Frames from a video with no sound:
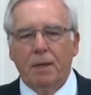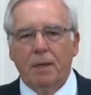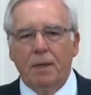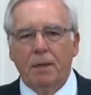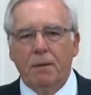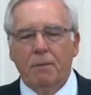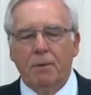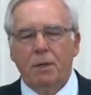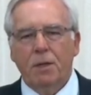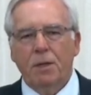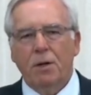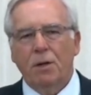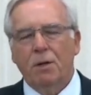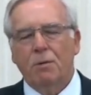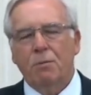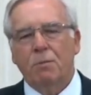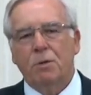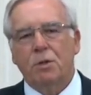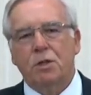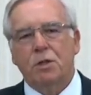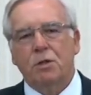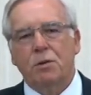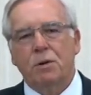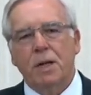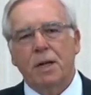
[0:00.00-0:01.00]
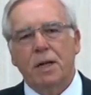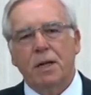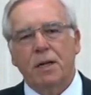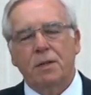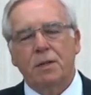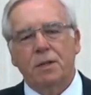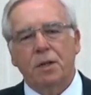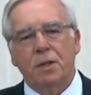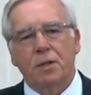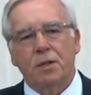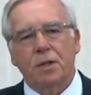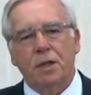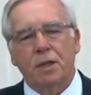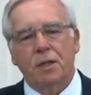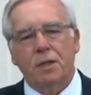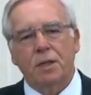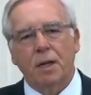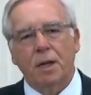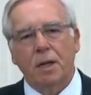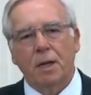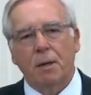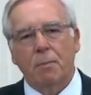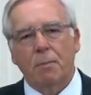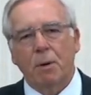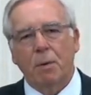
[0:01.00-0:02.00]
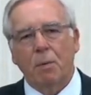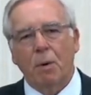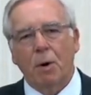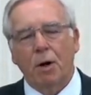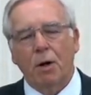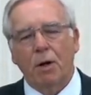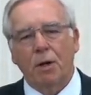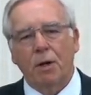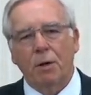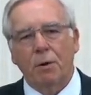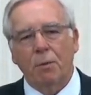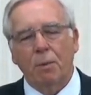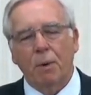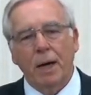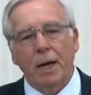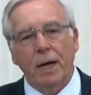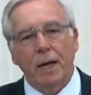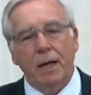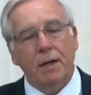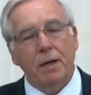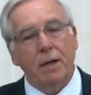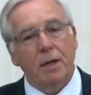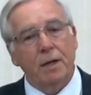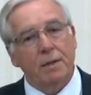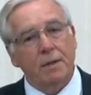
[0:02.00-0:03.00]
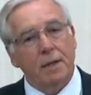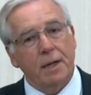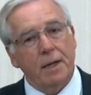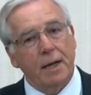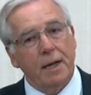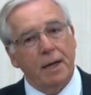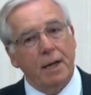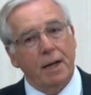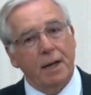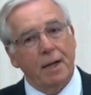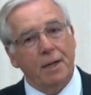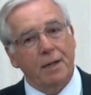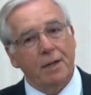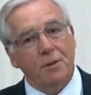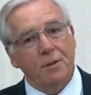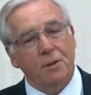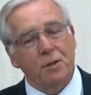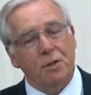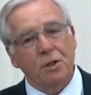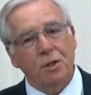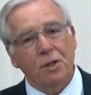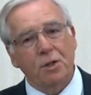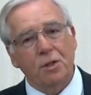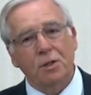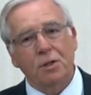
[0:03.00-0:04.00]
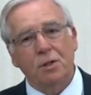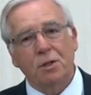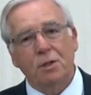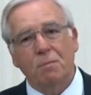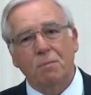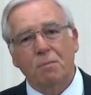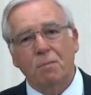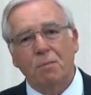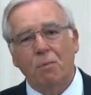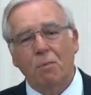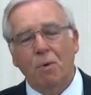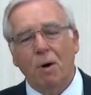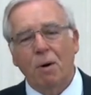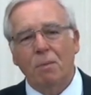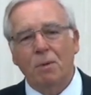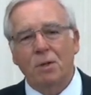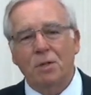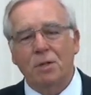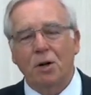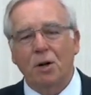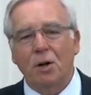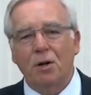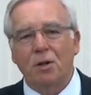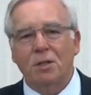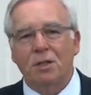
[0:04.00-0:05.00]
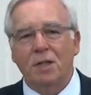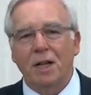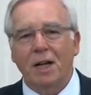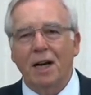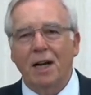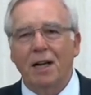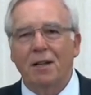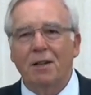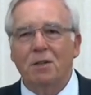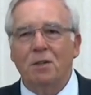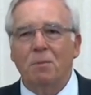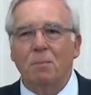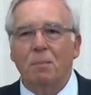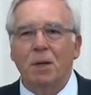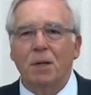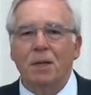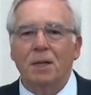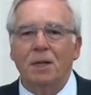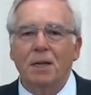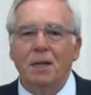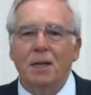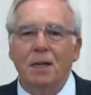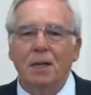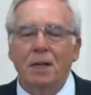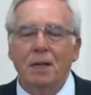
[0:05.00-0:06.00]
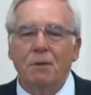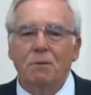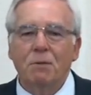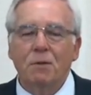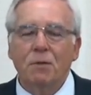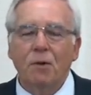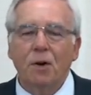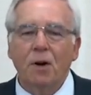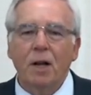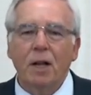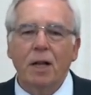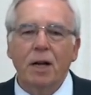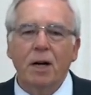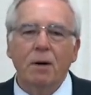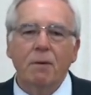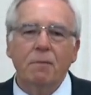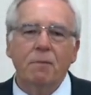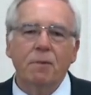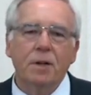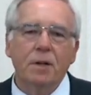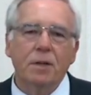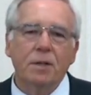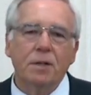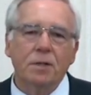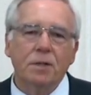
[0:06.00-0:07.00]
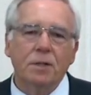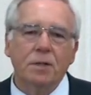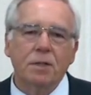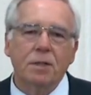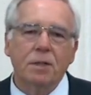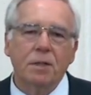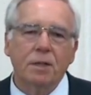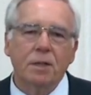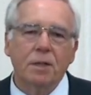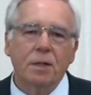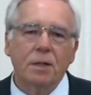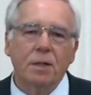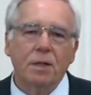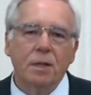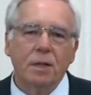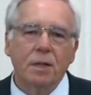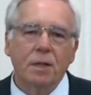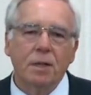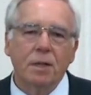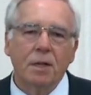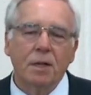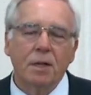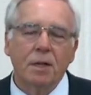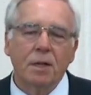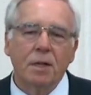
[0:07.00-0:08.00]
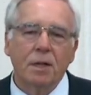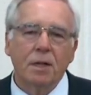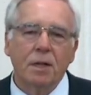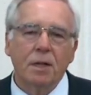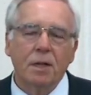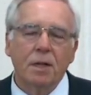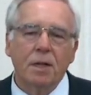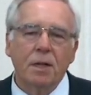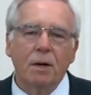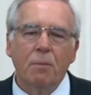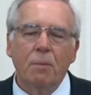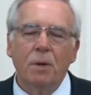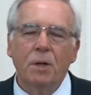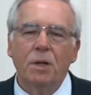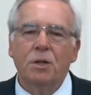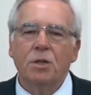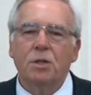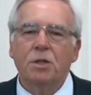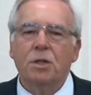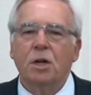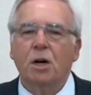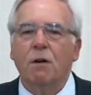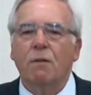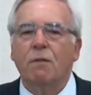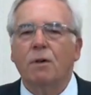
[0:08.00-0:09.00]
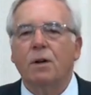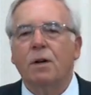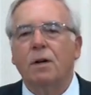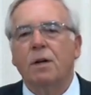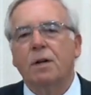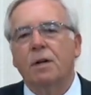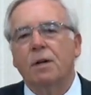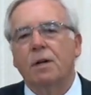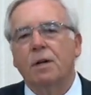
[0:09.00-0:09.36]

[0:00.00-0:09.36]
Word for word: we thought it was strange that she seemed to be wearing a wig. Not that I like to judge women's hairstyles, but it was fairly obvious. And then we discovered.